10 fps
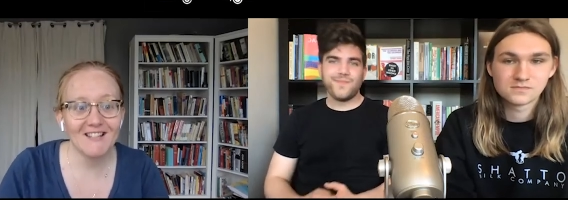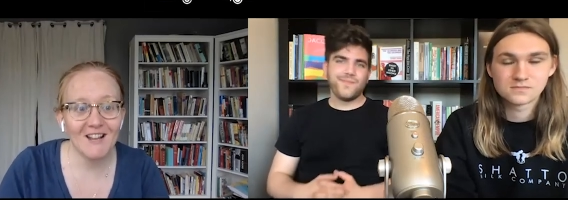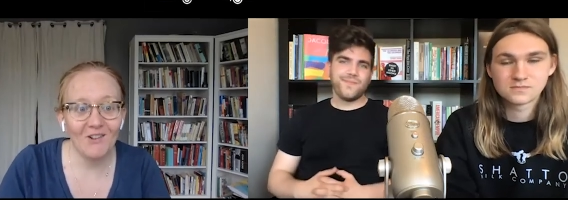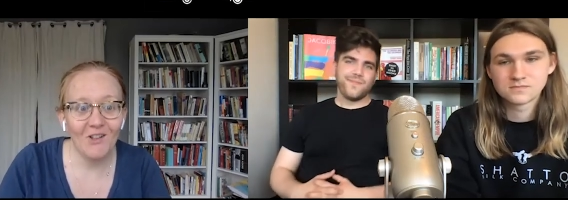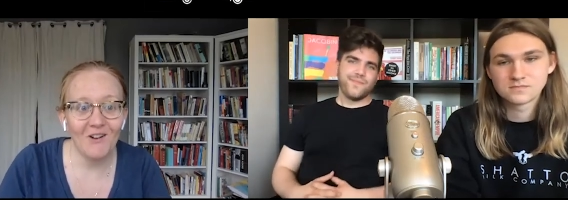
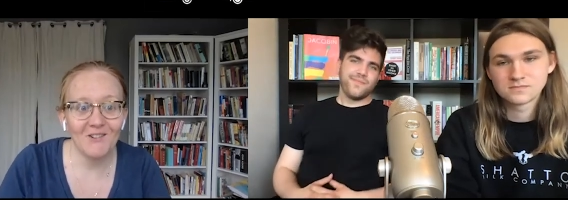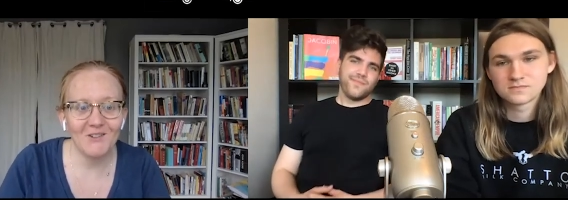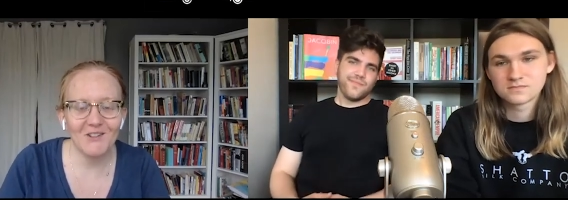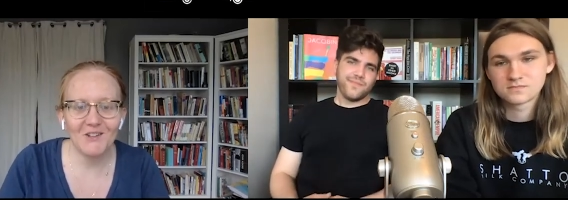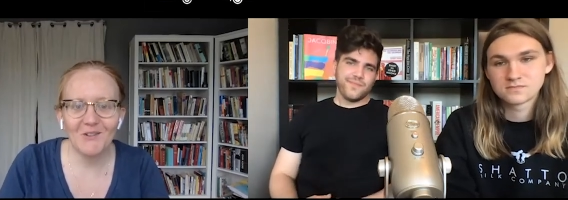Speaker 1: that's how long
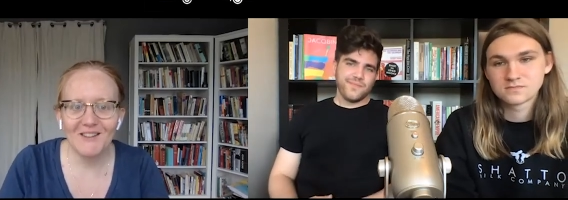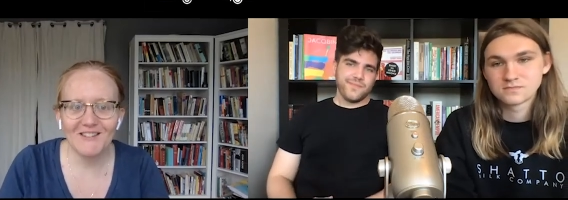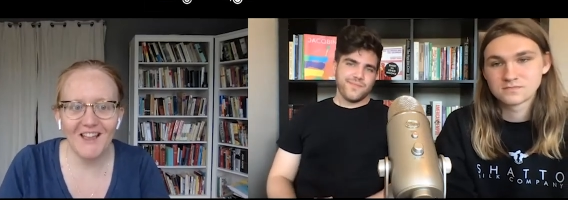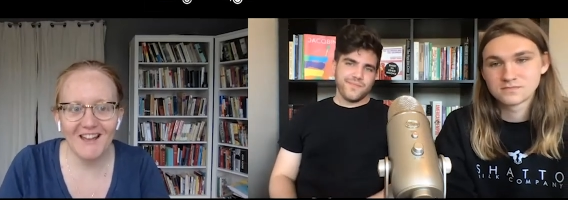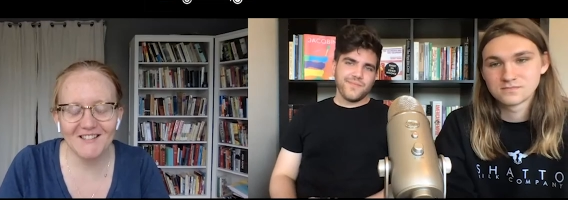nuclear
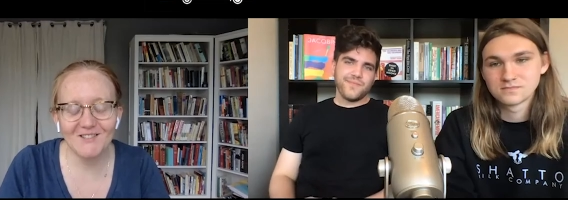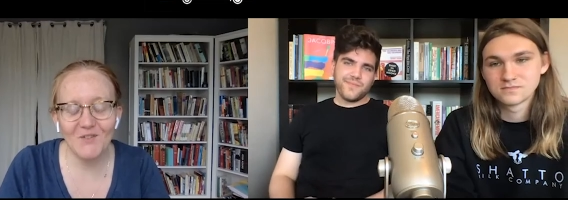waste lasts.